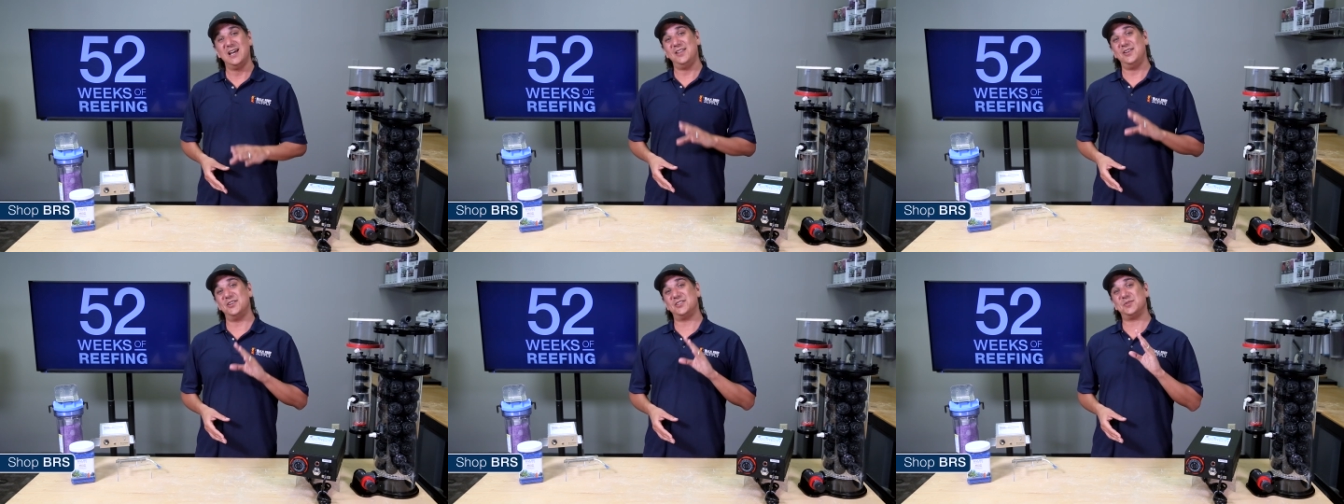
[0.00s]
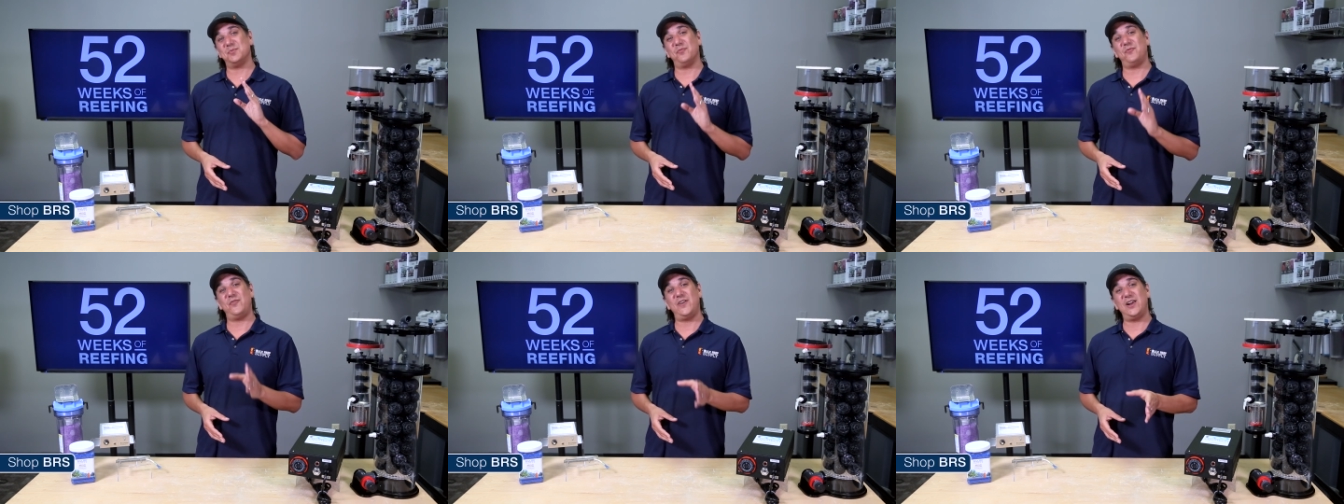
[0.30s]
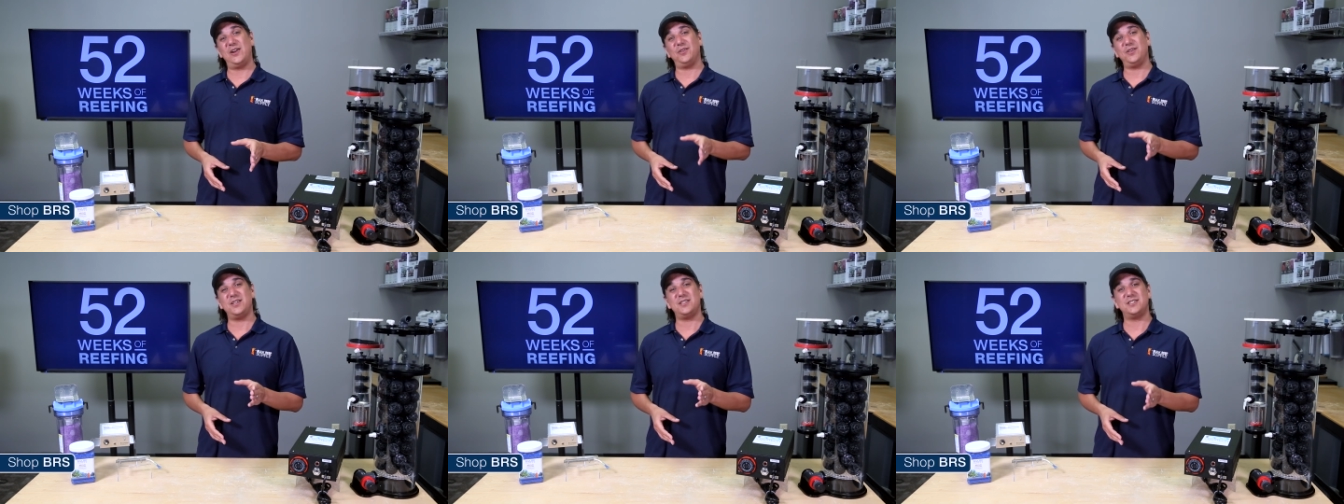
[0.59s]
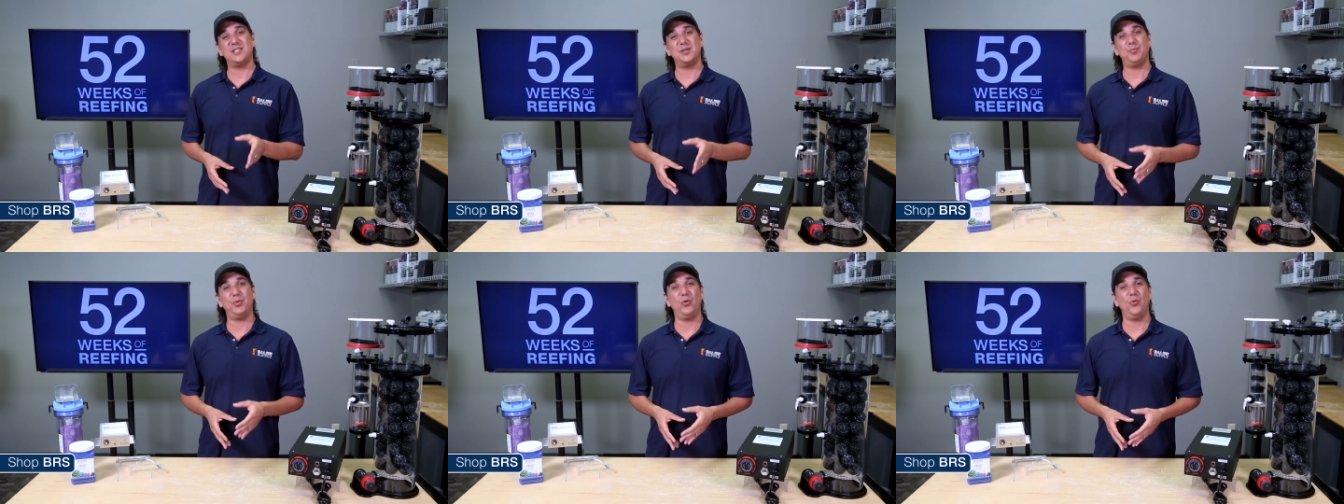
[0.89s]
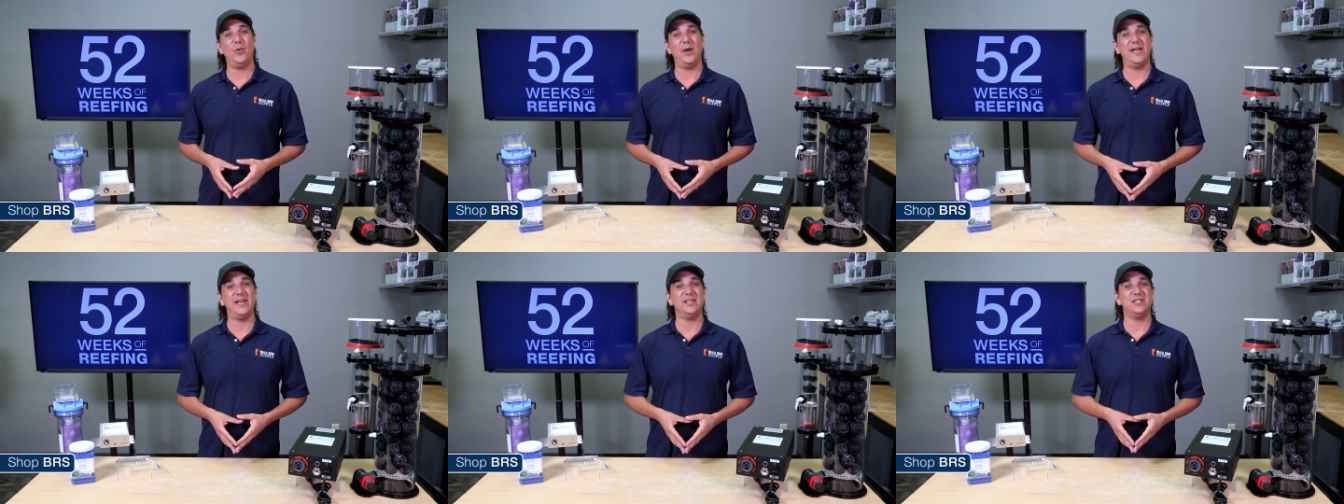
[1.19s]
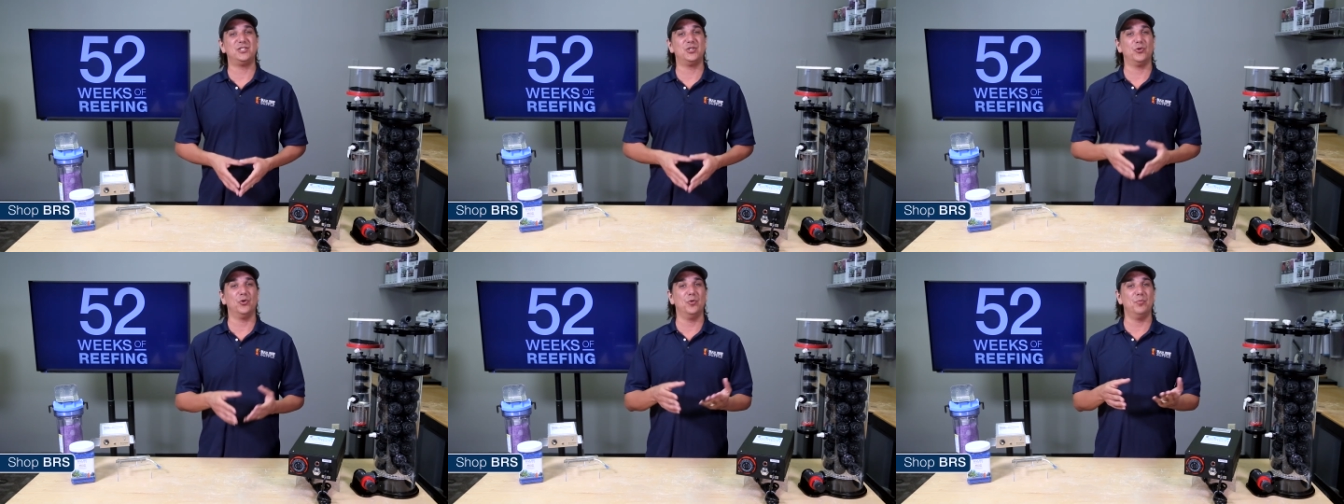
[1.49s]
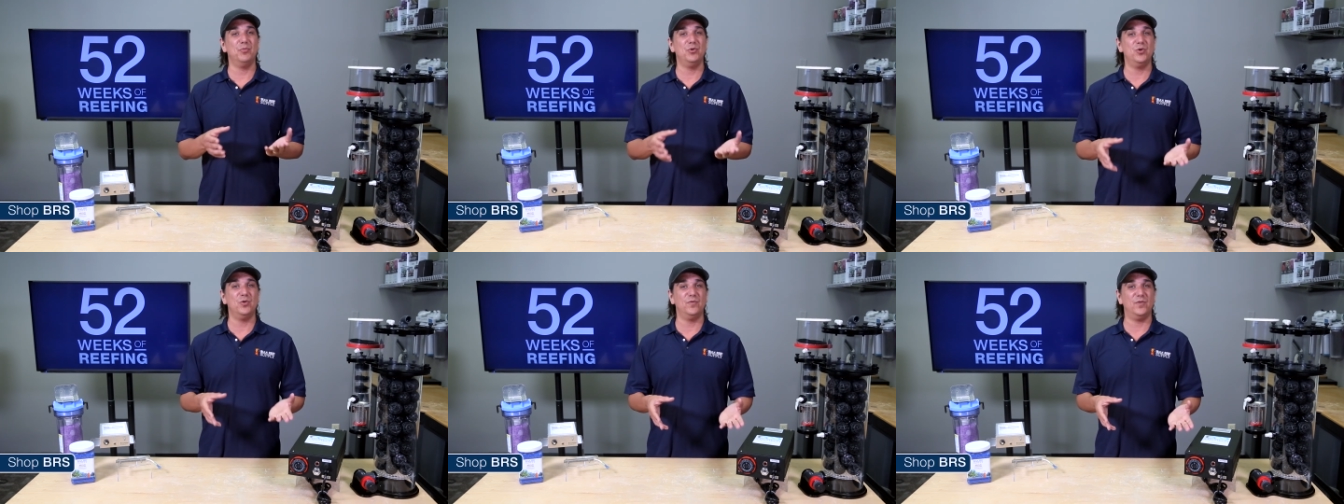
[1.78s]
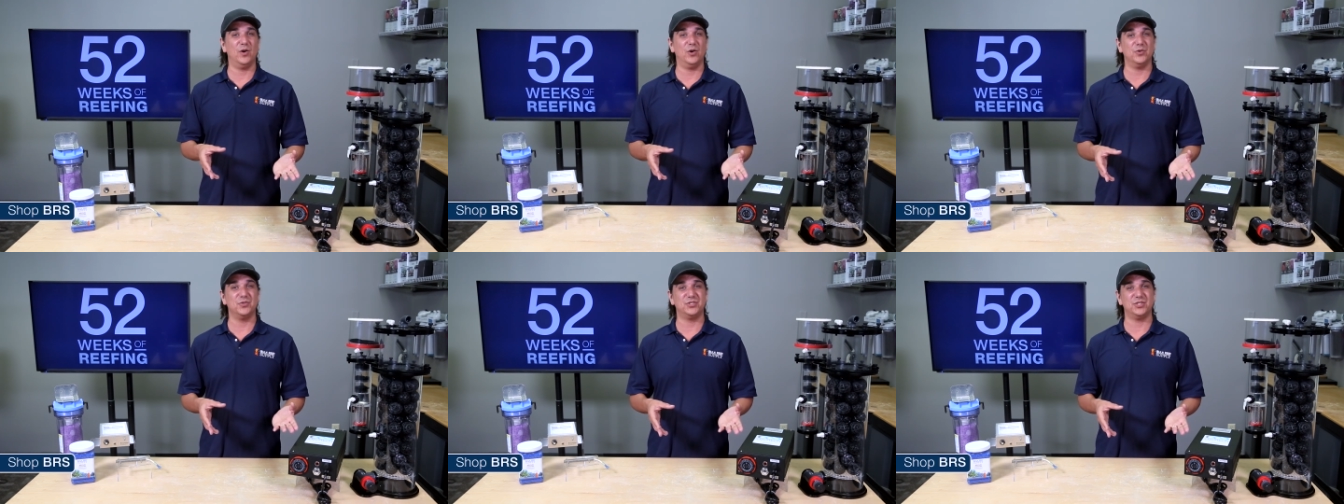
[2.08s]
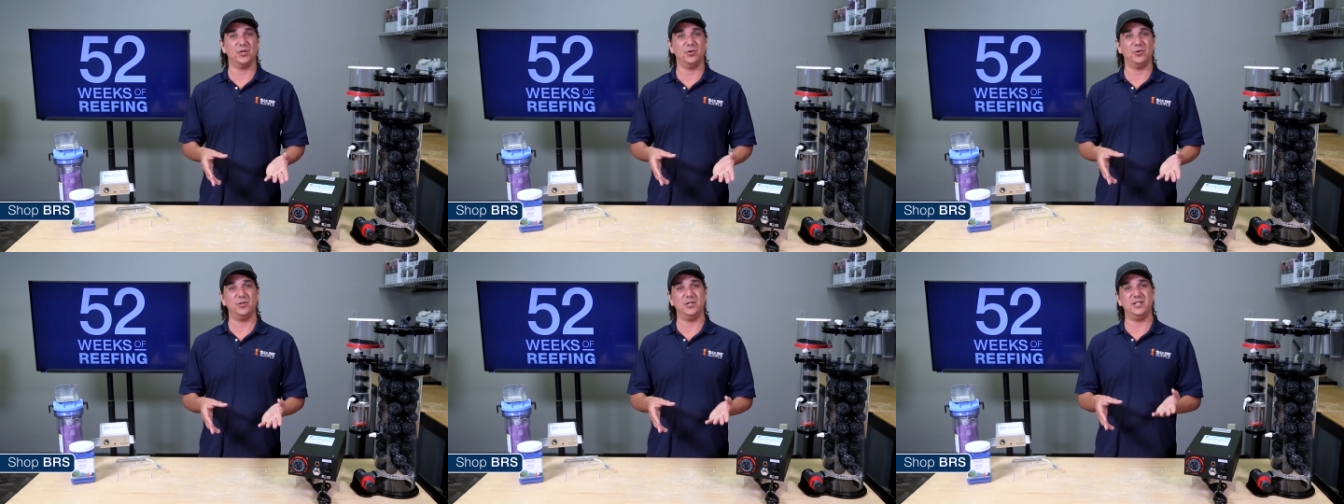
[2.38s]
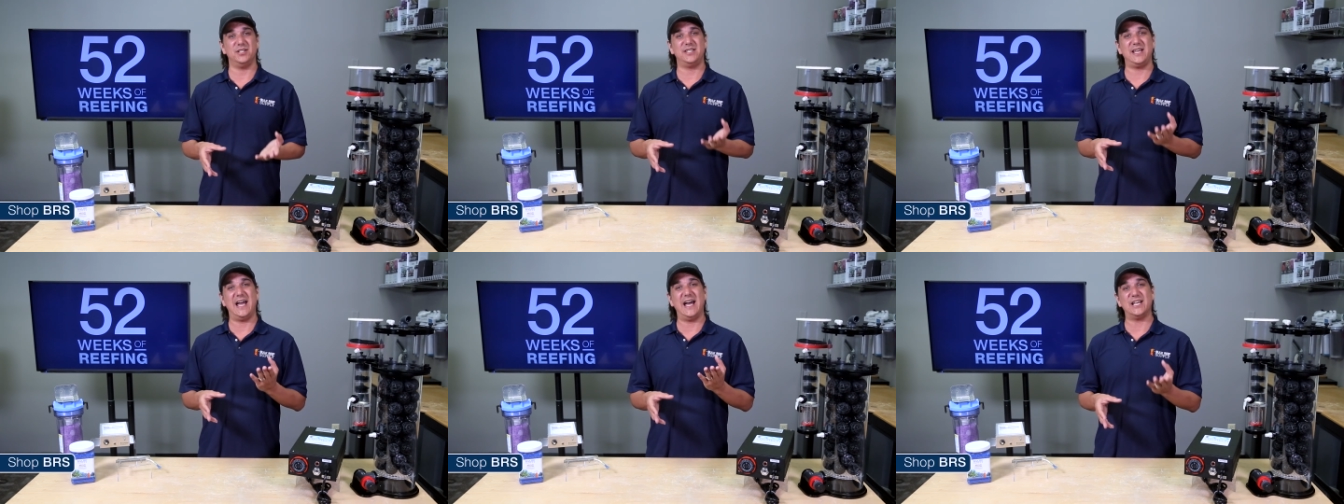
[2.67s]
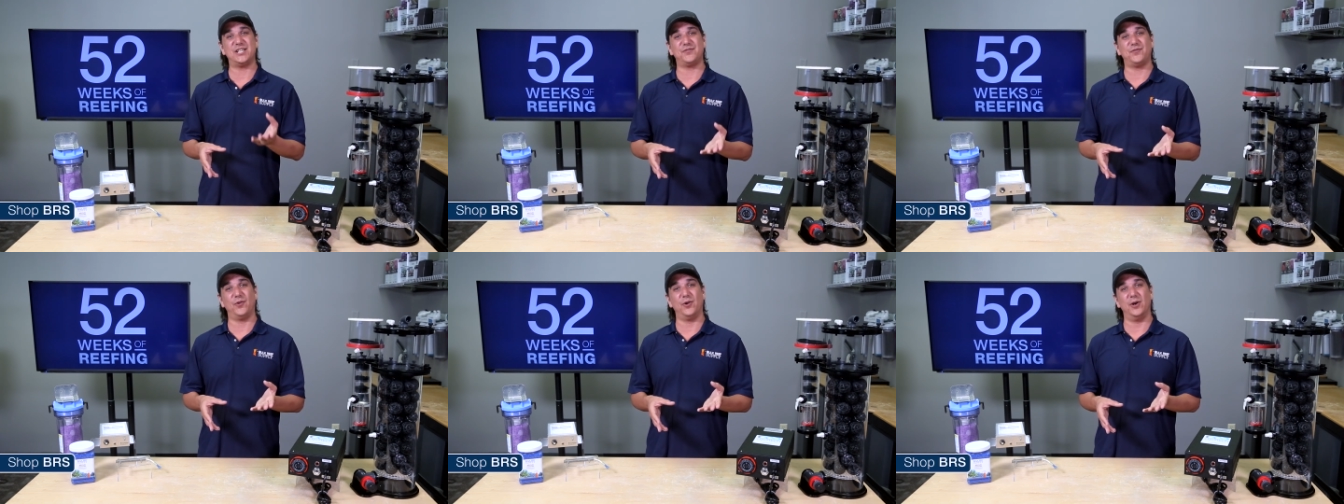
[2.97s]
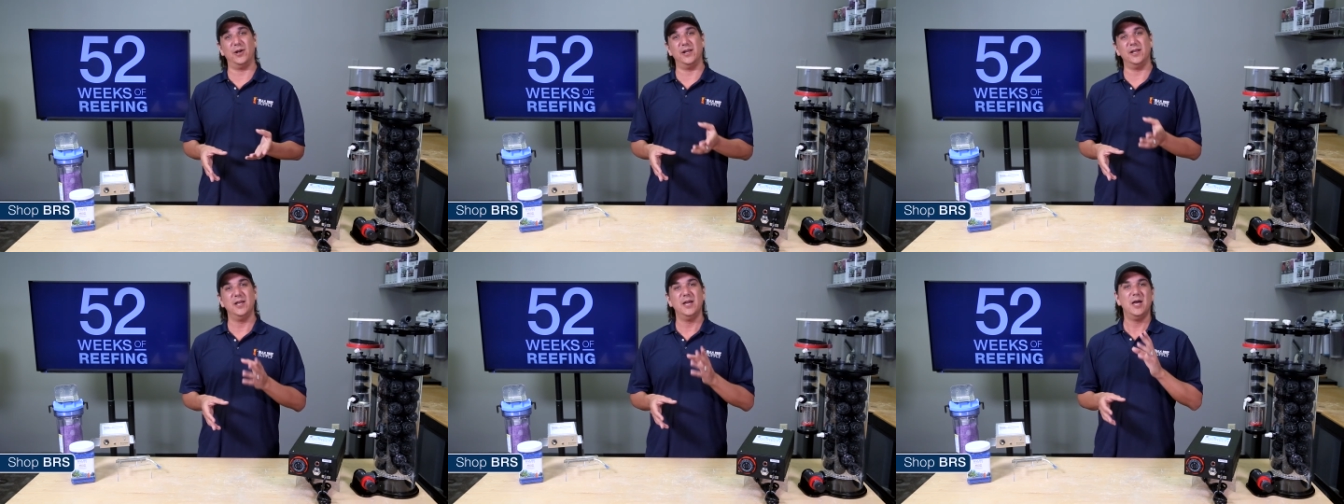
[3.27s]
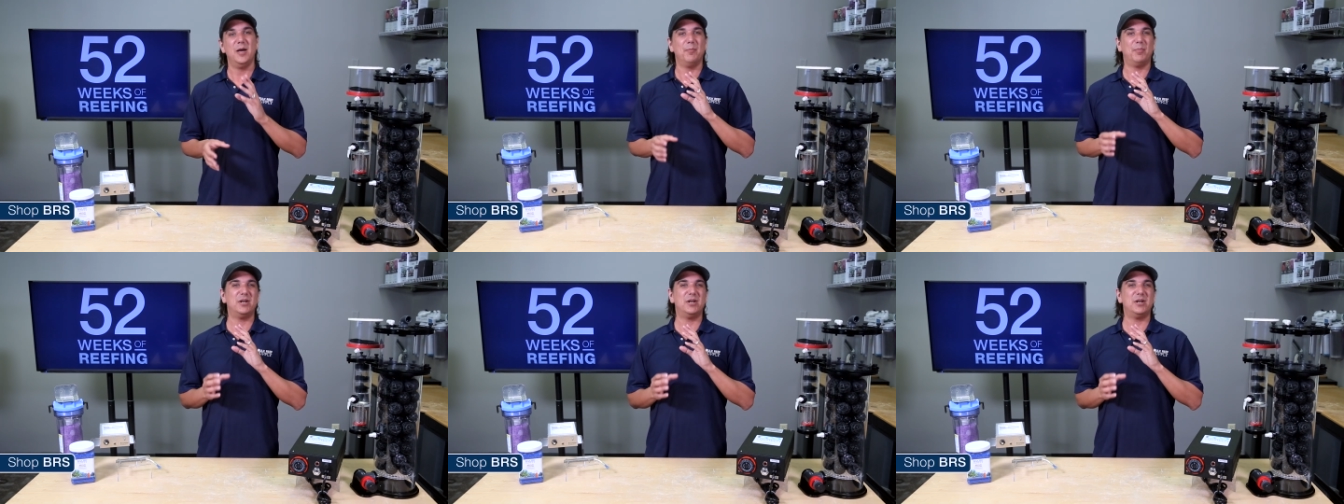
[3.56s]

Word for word: There's some fairly simple ways to remove ozone and test for it,